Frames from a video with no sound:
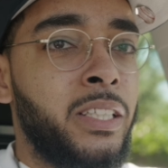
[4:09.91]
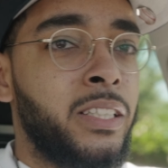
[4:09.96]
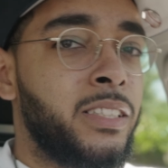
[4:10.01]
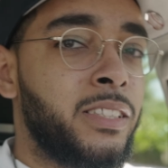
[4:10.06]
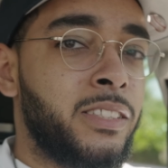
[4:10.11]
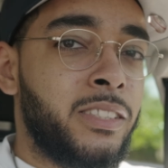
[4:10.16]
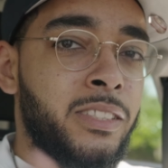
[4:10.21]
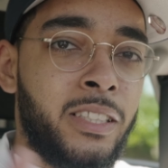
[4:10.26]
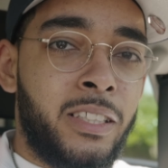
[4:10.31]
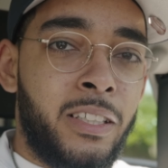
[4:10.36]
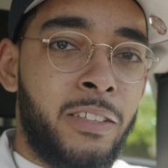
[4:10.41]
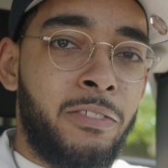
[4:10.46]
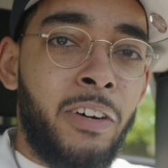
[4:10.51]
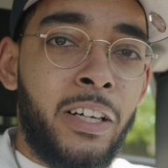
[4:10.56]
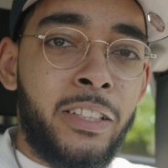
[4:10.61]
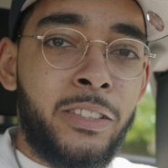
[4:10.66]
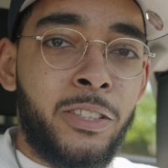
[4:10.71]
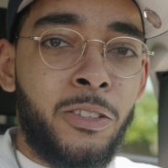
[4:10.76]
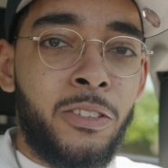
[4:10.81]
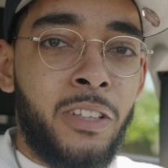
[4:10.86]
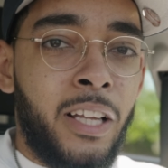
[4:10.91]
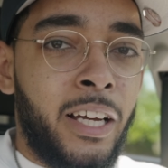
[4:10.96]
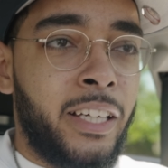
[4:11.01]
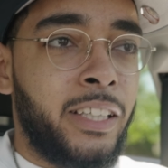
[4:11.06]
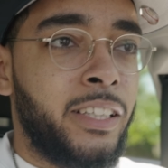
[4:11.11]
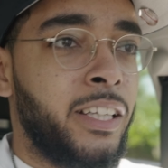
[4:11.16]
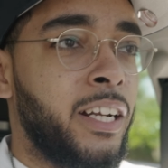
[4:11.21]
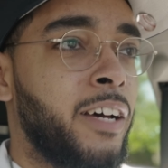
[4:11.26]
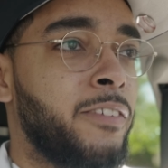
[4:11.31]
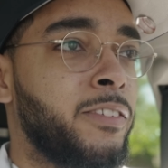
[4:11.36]
And if I don't like
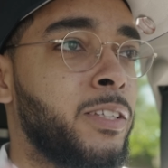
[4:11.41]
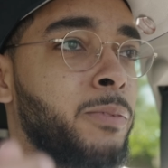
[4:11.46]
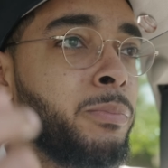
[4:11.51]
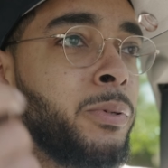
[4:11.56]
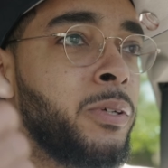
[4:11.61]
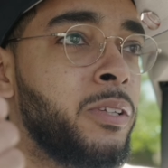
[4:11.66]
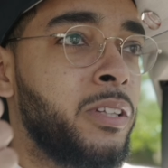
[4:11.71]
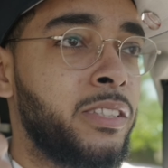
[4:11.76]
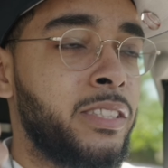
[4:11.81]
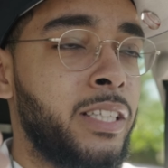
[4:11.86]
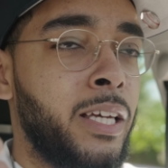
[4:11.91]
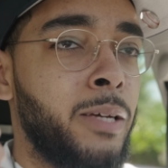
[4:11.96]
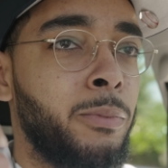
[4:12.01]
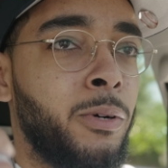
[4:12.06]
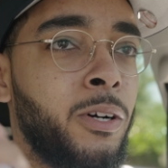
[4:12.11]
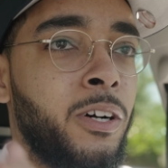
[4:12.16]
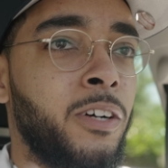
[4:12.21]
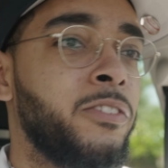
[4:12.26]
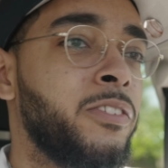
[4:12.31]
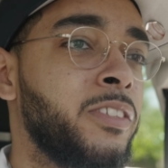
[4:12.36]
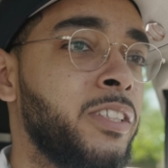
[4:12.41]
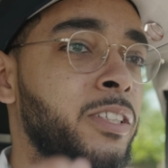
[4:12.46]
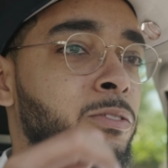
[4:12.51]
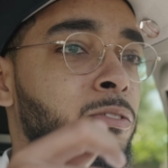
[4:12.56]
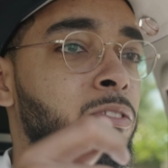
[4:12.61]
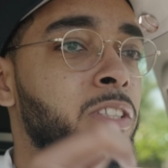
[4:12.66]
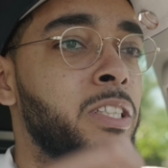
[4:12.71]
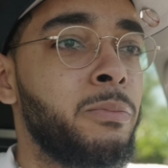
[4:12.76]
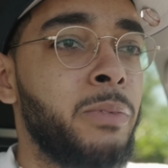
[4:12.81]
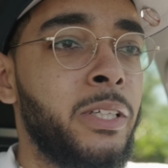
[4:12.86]
it, then I have to peel the tape off and then
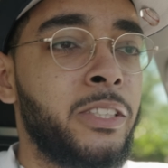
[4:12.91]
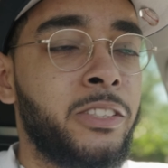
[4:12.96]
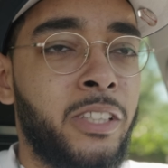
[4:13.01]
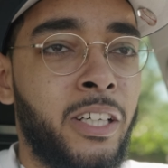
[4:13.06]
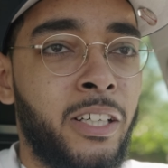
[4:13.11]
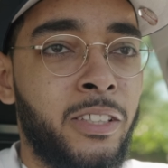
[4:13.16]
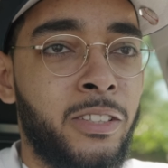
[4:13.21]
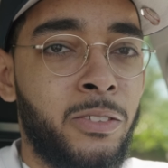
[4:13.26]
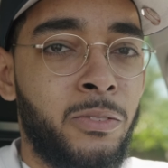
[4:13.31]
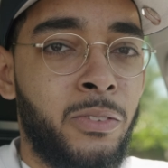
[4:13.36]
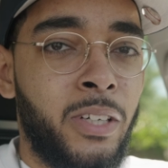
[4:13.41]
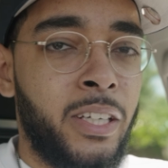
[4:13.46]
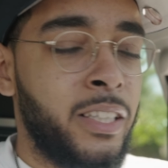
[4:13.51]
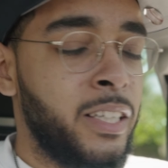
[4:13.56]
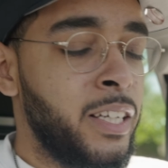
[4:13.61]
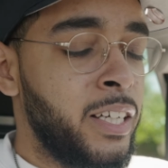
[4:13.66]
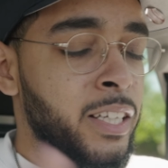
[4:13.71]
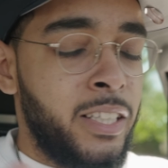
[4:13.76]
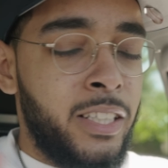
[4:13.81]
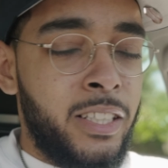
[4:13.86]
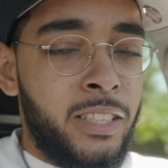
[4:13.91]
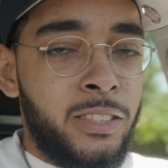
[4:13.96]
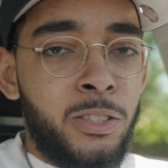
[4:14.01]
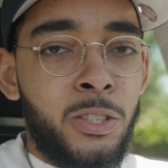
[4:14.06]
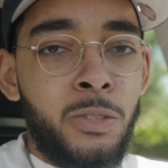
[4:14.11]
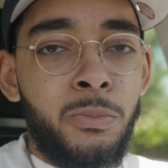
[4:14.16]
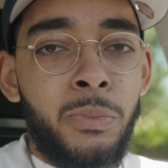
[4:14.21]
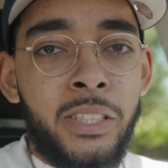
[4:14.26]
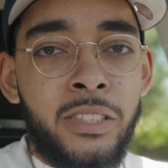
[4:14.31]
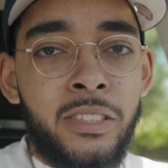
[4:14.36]
remeasure out the right. It's
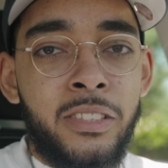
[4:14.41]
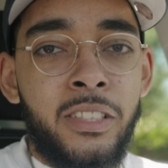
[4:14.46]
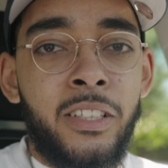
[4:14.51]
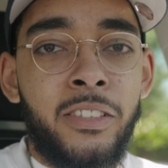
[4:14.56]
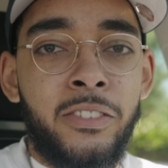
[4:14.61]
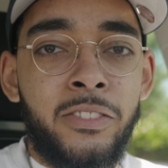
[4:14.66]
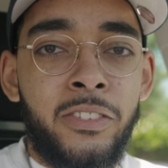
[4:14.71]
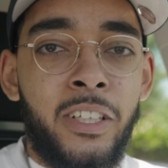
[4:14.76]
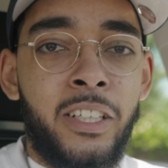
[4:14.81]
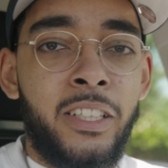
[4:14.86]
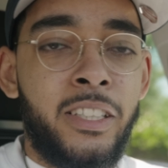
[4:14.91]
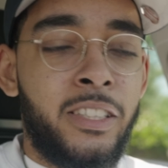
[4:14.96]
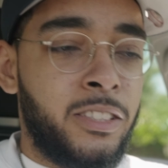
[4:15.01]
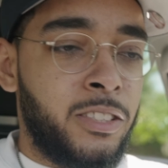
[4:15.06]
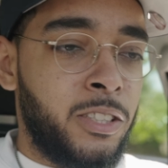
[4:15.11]
too much stuff, right?